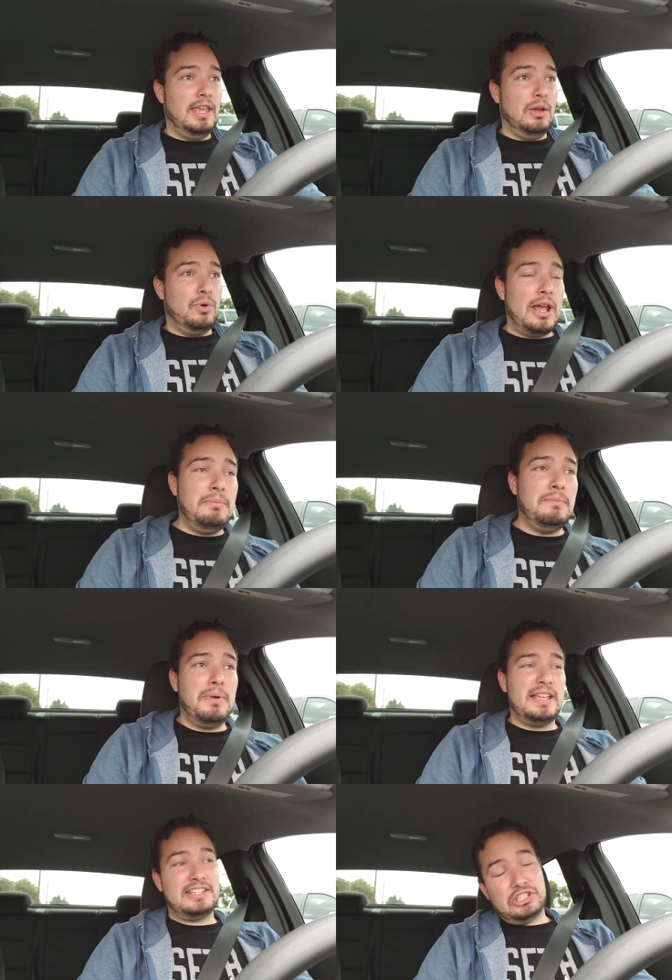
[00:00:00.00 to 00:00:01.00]
And what I mean
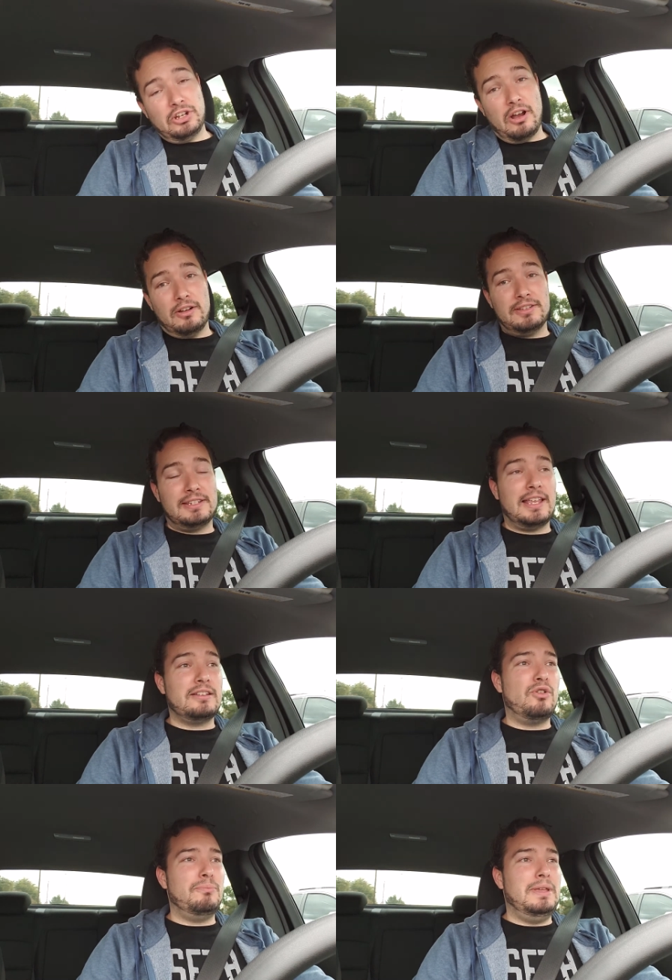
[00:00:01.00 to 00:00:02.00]
by stars is I
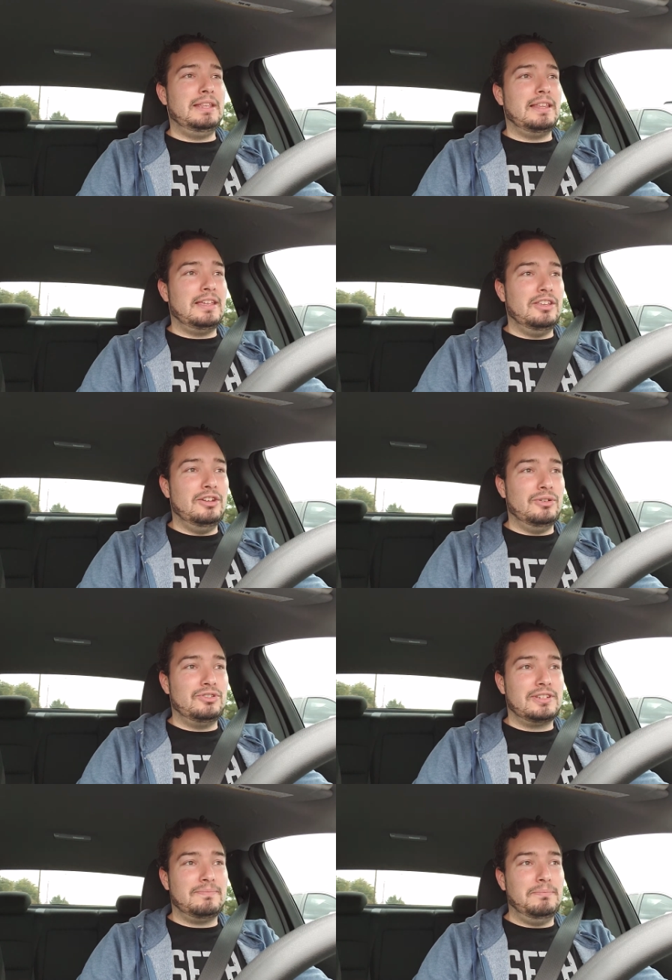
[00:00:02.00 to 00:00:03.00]
don't mean like, you know,
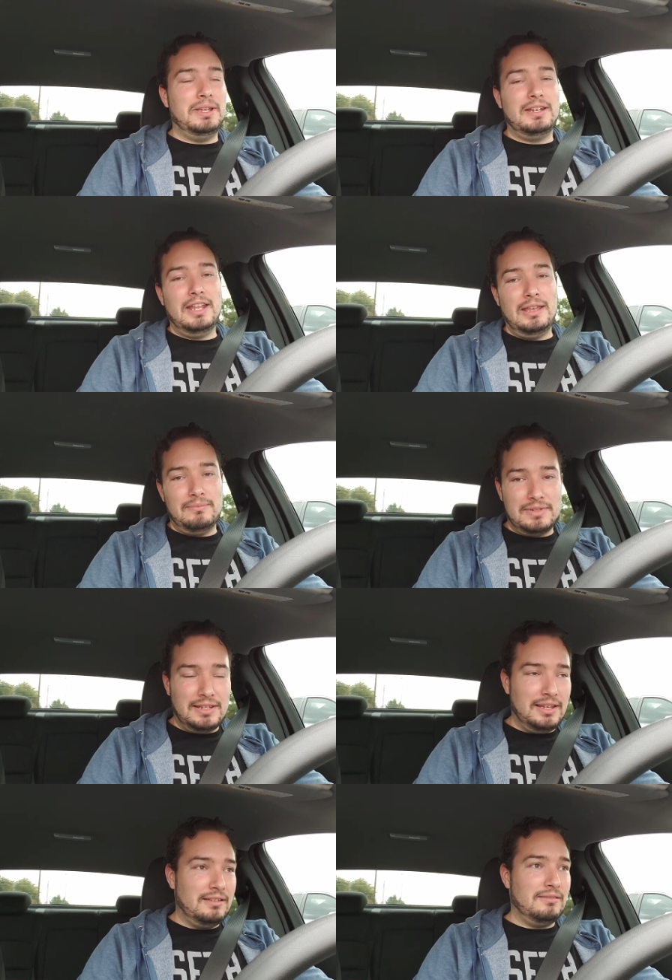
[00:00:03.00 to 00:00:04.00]
just big names
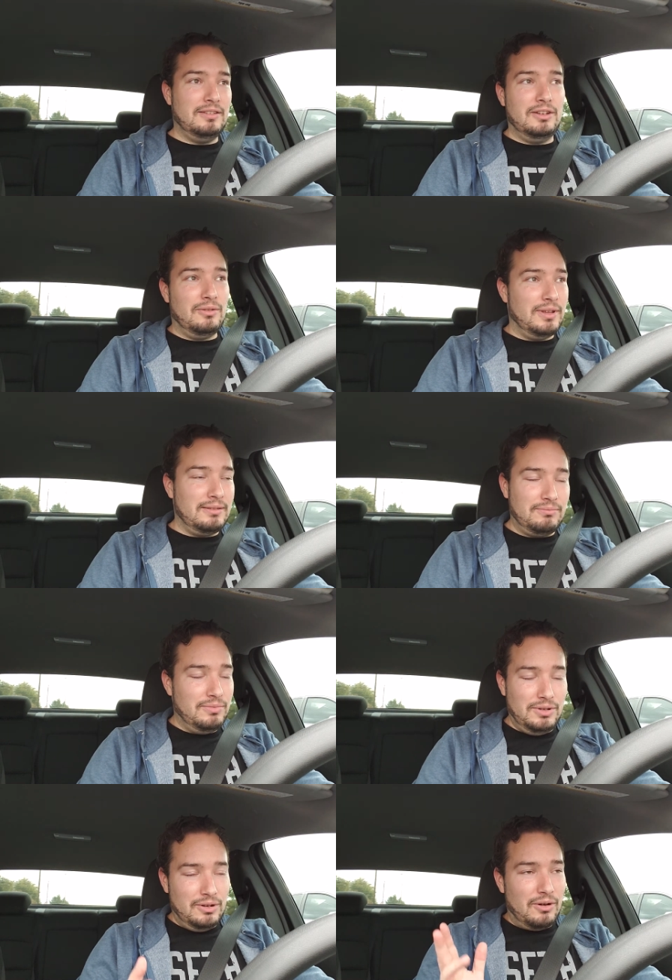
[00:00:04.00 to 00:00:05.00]
like, you know,
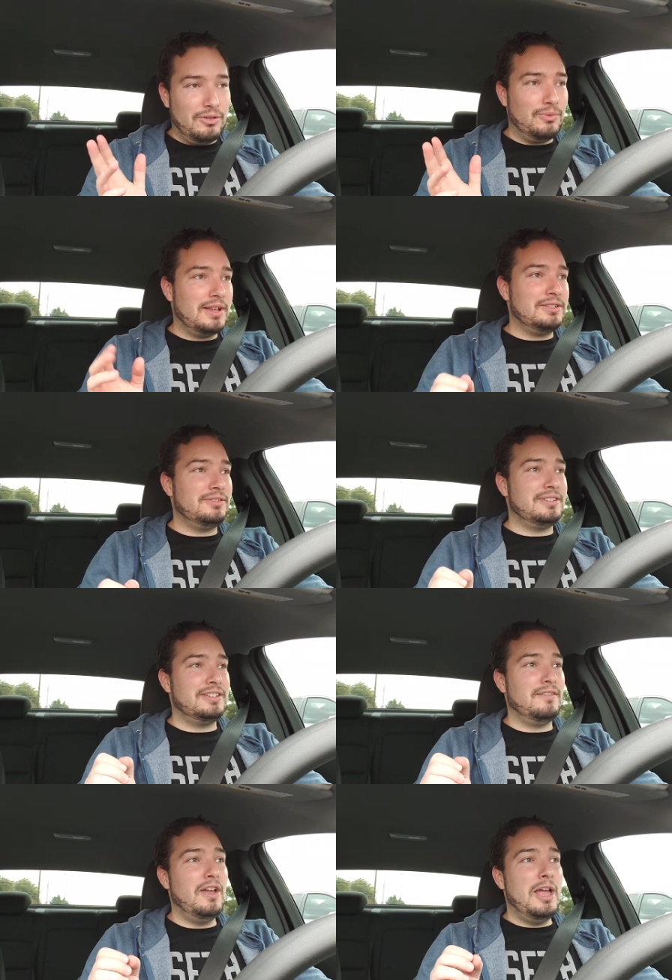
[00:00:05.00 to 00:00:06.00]
all the wrestlers and
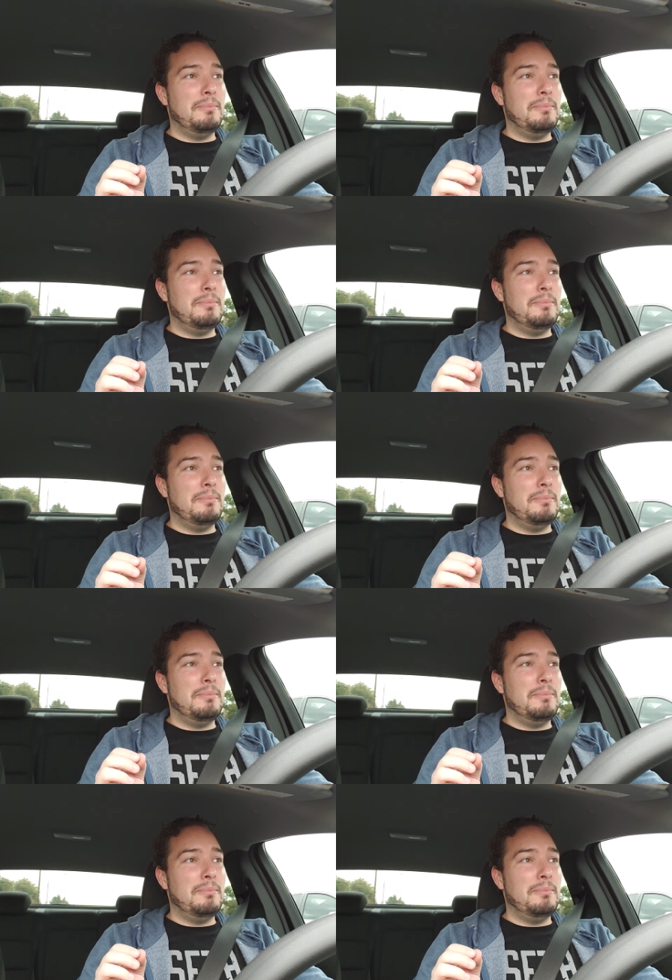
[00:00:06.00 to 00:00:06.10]
stuff.